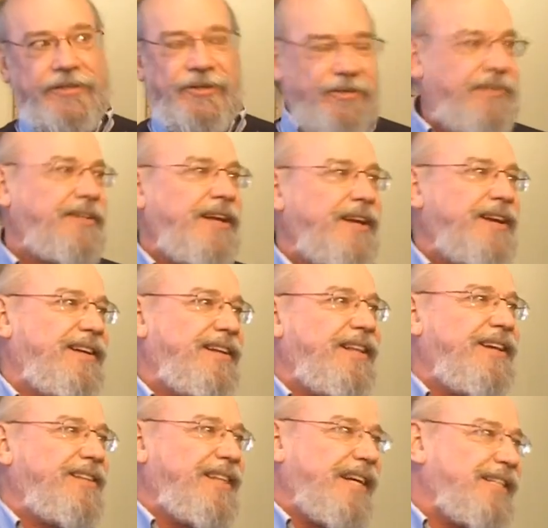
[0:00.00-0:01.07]
you know,
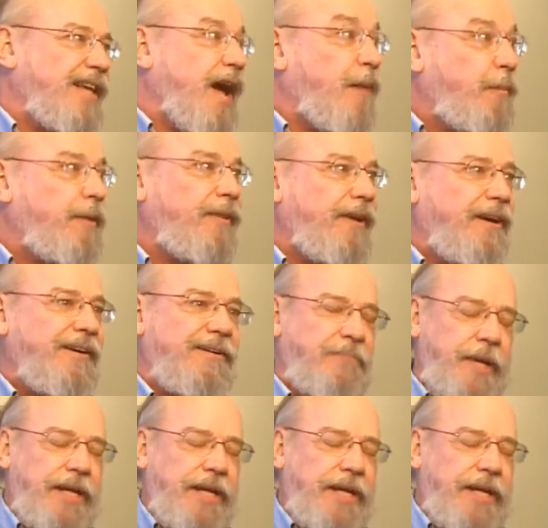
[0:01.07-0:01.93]
things happen there.